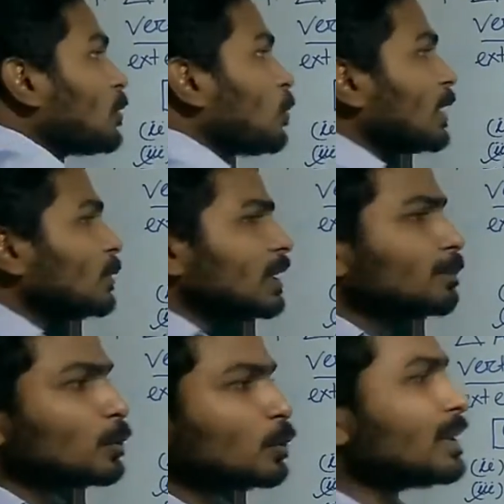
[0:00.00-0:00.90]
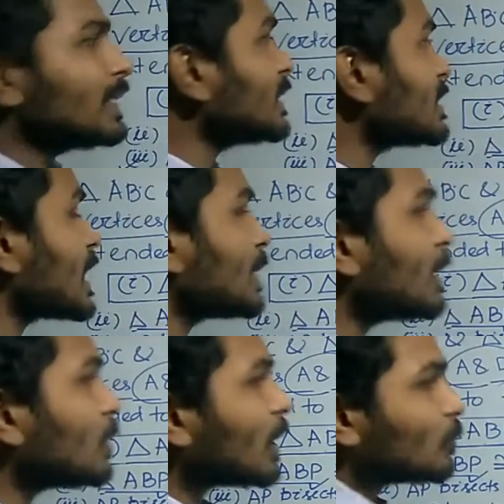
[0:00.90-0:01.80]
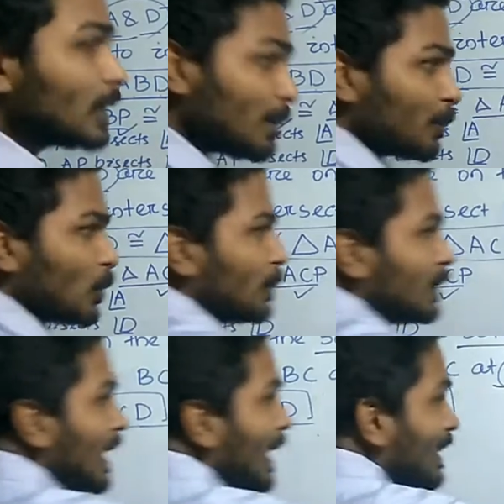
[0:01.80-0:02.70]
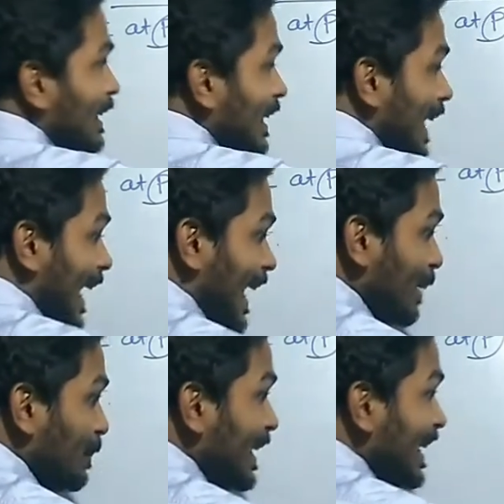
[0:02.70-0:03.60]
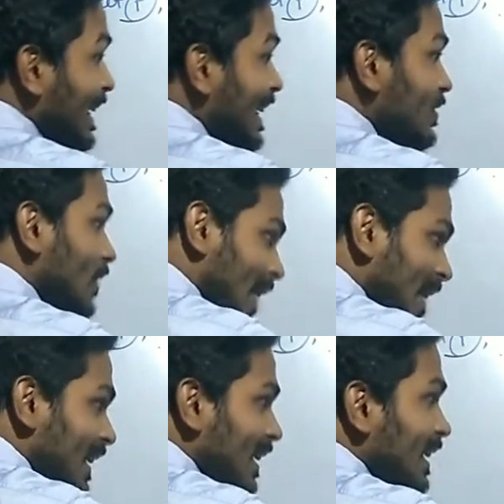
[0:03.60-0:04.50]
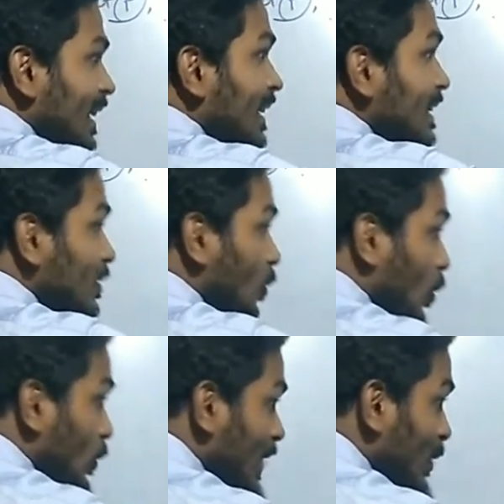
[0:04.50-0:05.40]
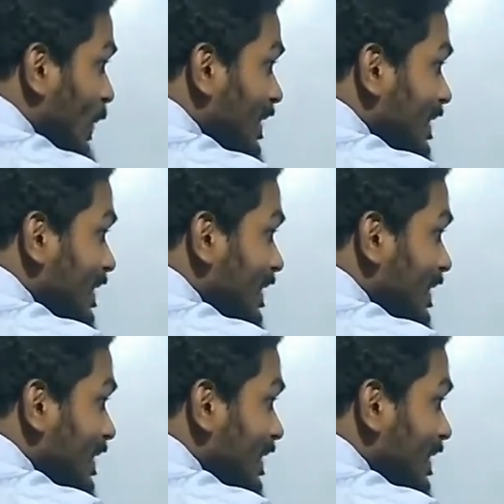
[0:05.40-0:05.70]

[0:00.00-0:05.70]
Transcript: 1, what we have proved? In the statement 1, we have proved that ABD triangle is congruent to